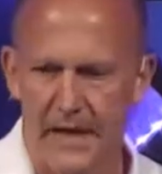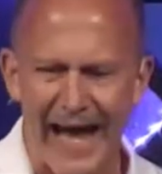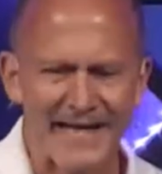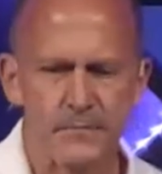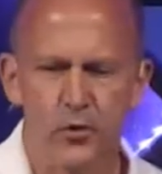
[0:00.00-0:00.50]

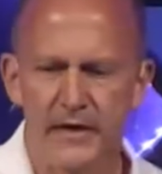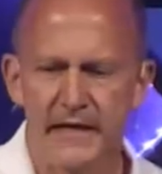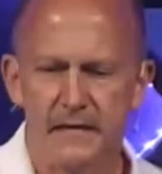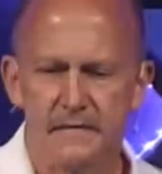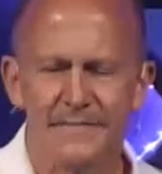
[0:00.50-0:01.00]
I didn't
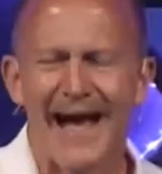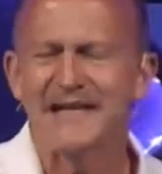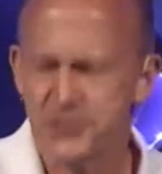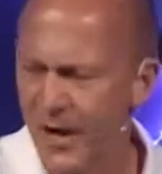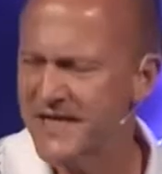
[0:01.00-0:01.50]
bring, I
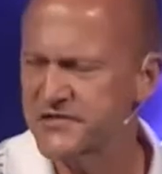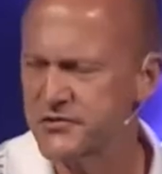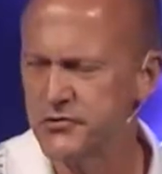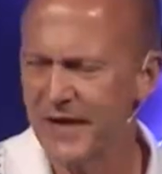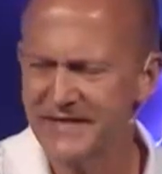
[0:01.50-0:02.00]
tried to, I